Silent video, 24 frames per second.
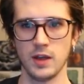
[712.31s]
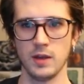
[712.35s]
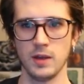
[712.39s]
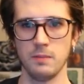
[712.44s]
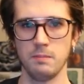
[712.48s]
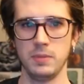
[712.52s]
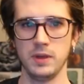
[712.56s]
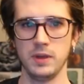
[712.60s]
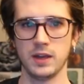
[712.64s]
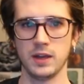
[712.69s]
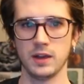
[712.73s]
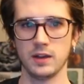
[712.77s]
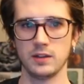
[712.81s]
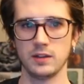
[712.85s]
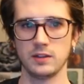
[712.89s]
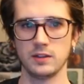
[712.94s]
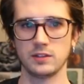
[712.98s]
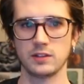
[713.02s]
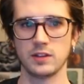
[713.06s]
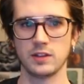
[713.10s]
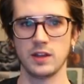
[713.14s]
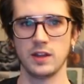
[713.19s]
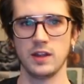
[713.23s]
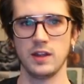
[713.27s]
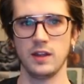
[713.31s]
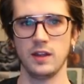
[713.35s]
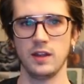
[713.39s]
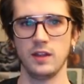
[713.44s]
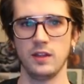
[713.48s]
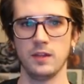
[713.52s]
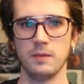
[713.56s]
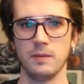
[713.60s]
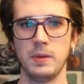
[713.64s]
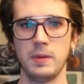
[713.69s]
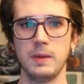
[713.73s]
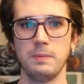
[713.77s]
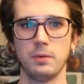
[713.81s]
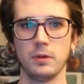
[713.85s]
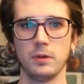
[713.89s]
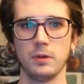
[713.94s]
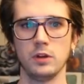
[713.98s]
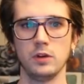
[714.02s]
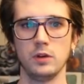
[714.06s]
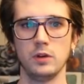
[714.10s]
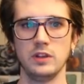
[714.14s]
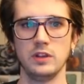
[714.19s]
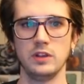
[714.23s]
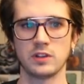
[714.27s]
because the people
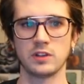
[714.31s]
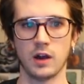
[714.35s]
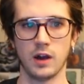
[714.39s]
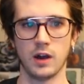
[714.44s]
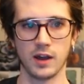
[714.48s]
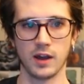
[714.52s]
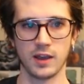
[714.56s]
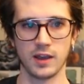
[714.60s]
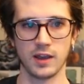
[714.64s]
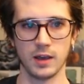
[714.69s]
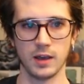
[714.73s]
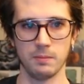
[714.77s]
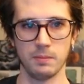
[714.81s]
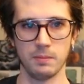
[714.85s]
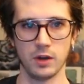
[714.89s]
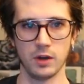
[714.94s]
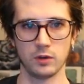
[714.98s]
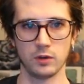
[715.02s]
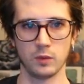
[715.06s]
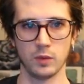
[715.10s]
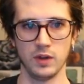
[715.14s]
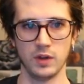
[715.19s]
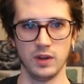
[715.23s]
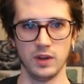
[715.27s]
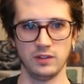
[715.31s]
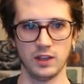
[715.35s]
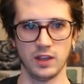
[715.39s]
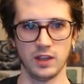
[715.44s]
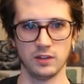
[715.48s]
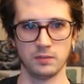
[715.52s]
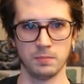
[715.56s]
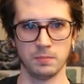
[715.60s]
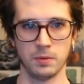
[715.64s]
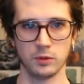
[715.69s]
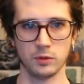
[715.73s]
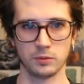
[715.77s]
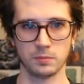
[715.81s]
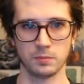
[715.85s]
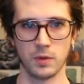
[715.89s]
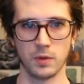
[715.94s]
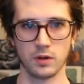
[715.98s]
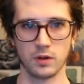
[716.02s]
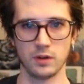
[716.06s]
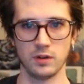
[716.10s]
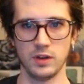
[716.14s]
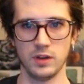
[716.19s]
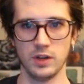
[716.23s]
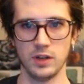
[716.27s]
who he's talking about when he says
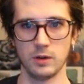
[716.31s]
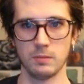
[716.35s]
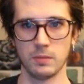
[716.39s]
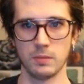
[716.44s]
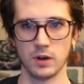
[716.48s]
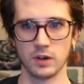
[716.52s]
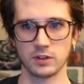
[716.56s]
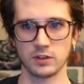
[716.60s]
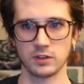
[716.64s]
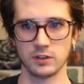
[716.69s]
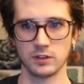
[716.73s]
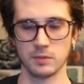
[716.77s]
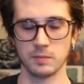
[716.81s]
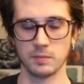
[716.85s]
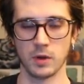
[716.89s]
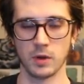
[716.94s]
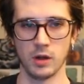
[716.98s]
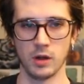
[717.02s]
postmodern neo-Marxism